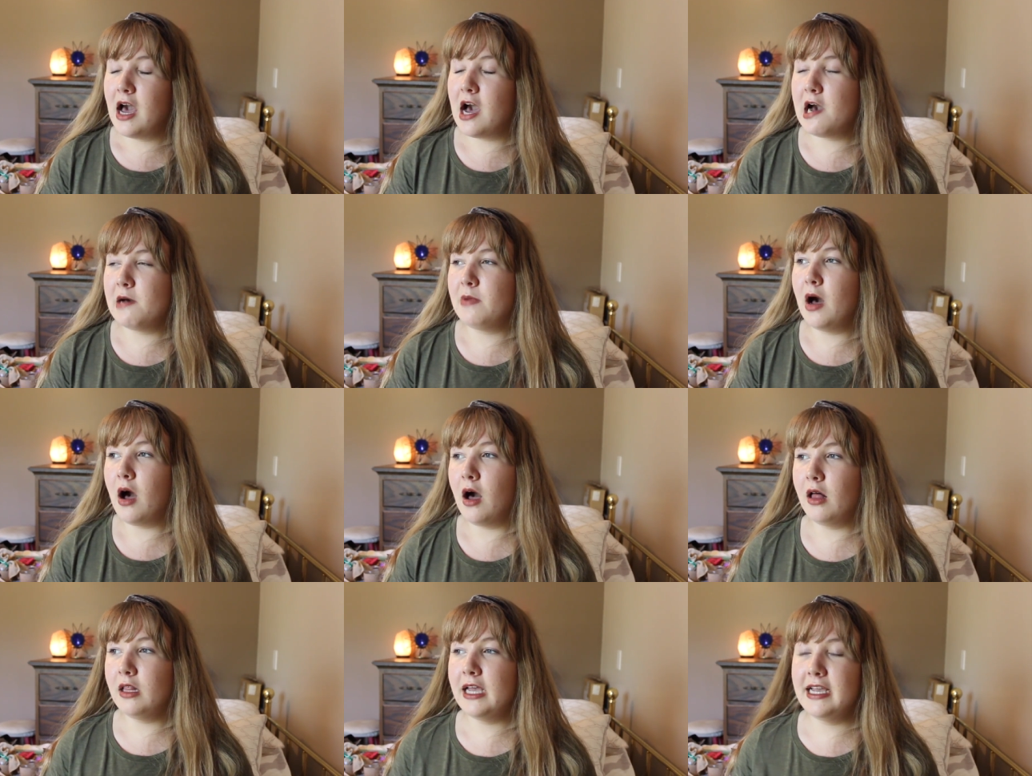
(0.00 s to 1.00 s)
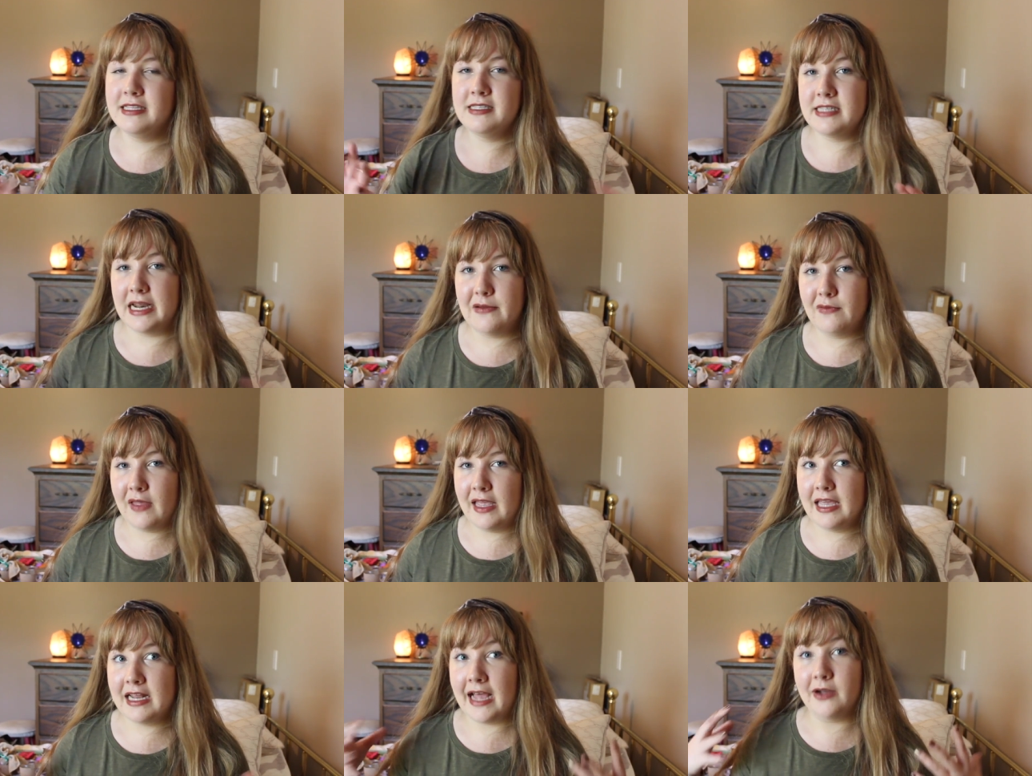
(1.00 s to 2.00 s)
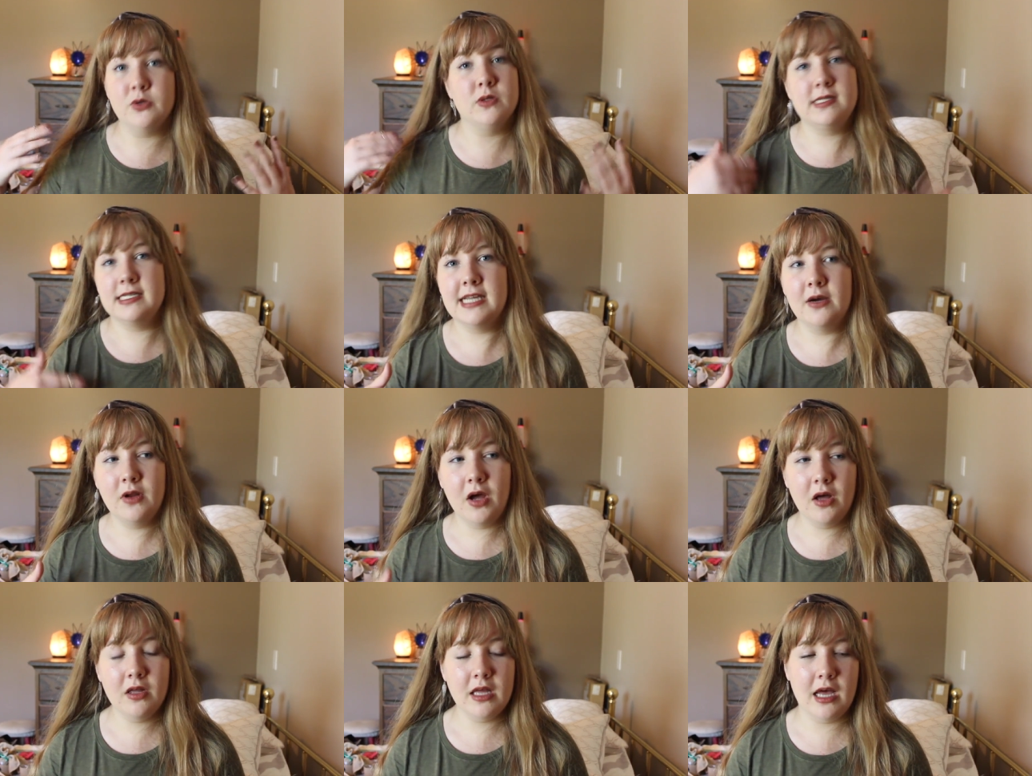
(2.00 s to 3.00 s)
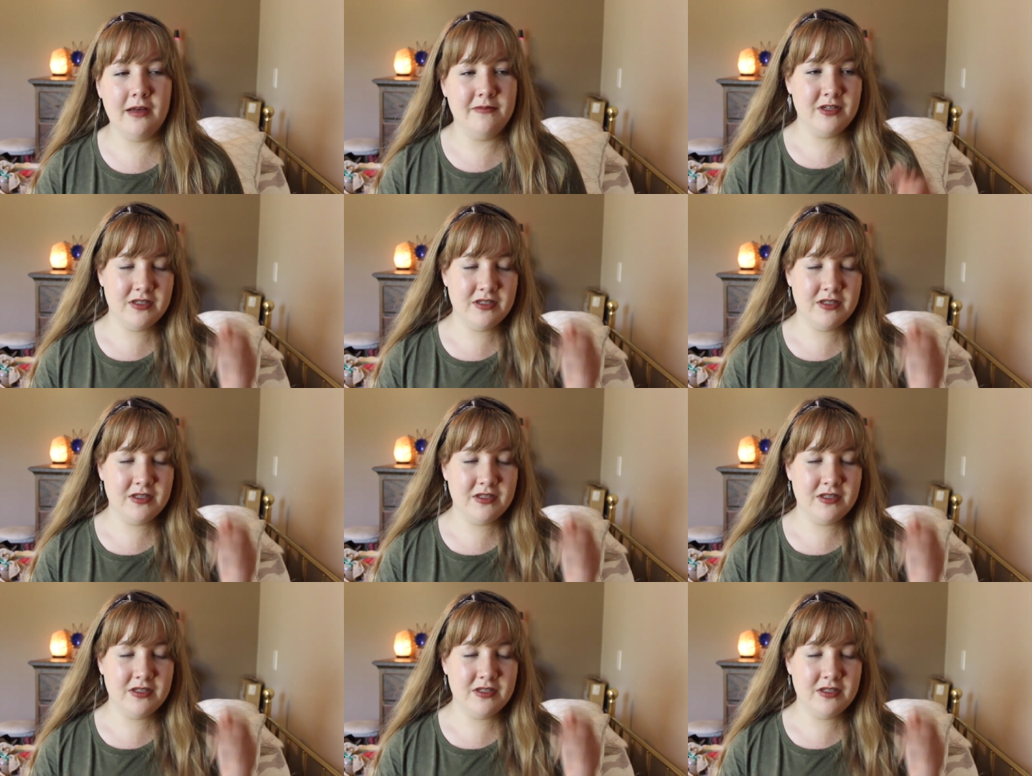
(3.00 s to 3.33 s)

um, haul instead of like an actual sit down haul um,